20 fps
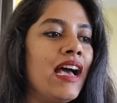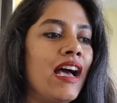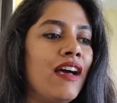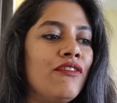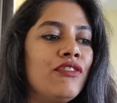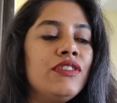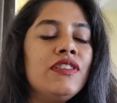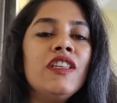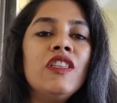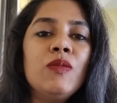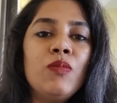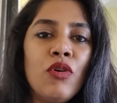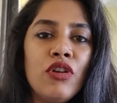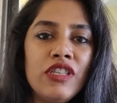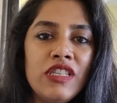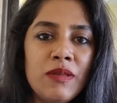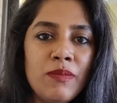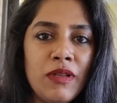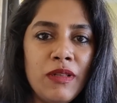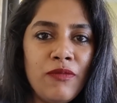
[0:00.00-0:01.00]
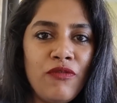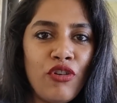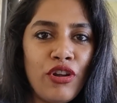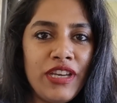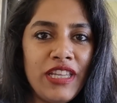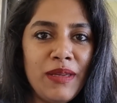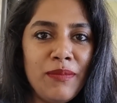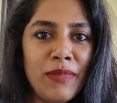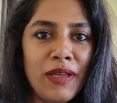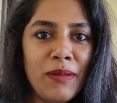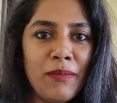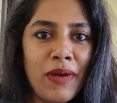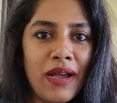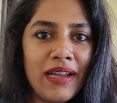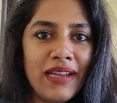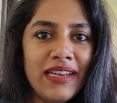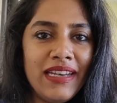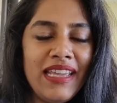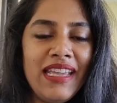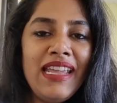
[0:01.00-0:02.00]
I was responsible for email
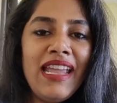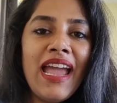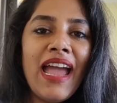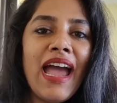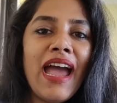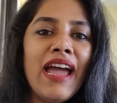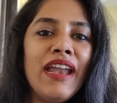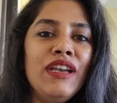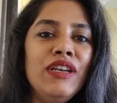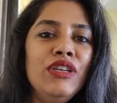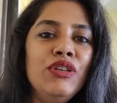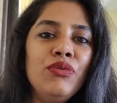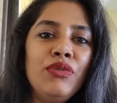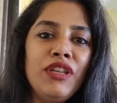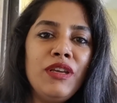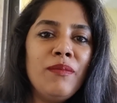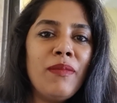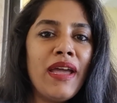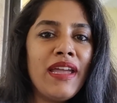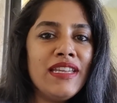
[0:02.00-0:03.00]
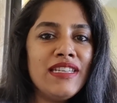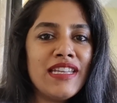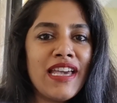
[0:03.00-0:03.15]
marketing and during my